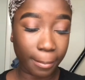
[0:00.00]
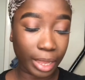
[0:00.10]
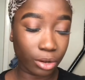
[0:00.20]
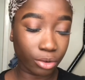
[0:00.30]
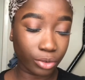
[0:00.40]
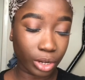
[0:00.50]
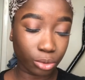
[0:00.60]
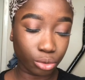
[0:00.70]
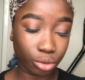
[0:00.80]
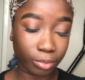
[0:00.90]
My
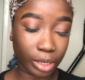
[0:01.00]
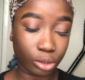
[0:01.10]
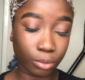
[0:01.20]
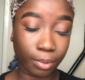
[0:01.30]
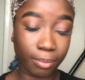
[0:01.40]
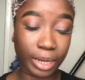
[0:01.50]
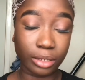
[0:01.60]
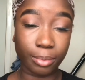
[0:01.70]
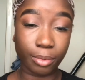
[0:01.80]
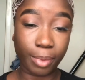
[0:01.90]
L'Oreal True Match Super
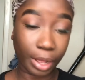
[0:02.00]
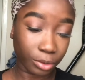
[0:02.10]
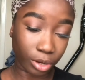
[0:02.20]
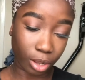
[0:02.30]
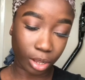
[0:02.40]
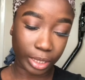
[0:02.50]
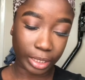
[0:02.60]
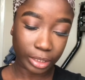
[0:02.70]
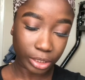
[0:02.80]
Blendable Powder in